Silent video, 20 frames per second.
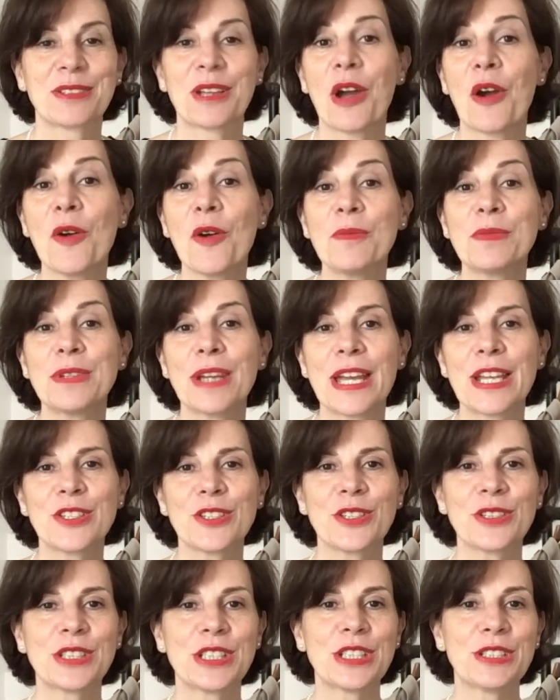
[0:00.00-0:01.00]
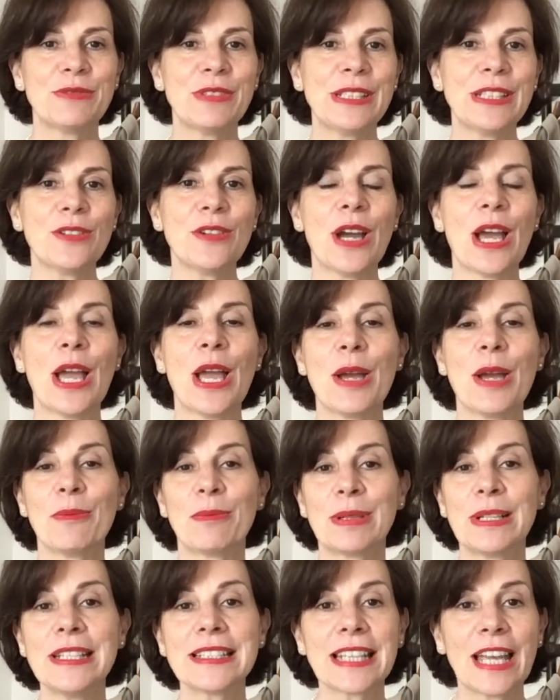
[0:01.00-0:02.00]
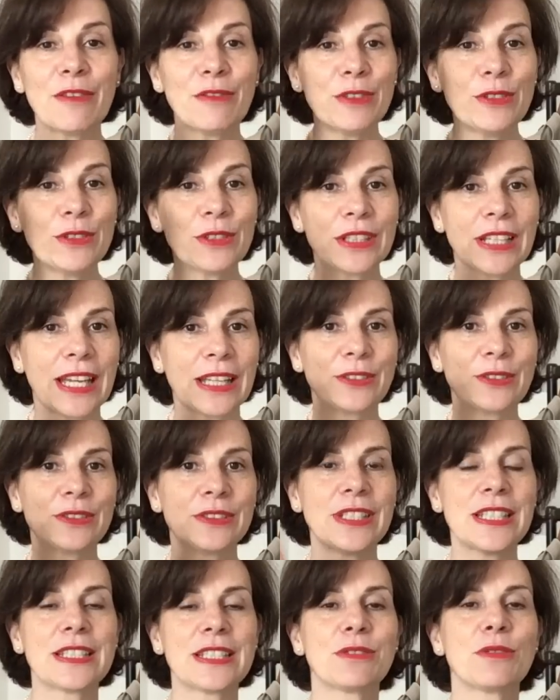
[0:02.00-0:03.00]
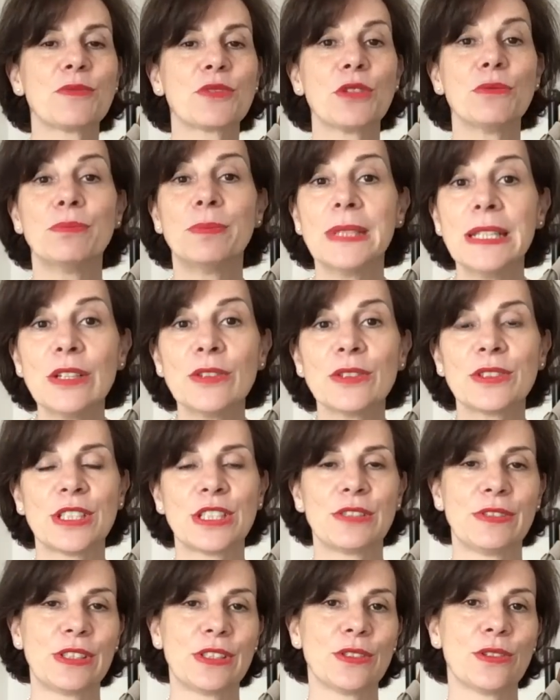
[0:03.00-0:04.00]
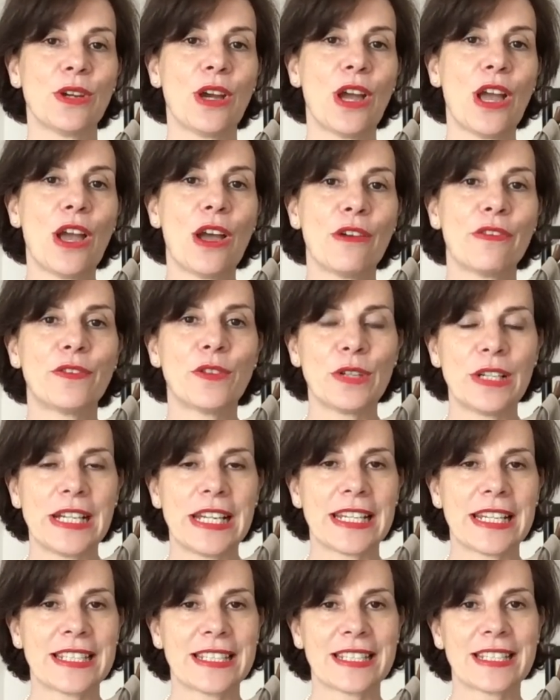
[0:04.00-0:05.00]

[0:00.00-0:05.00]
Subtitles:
Please have a look at the description below this video for links to my website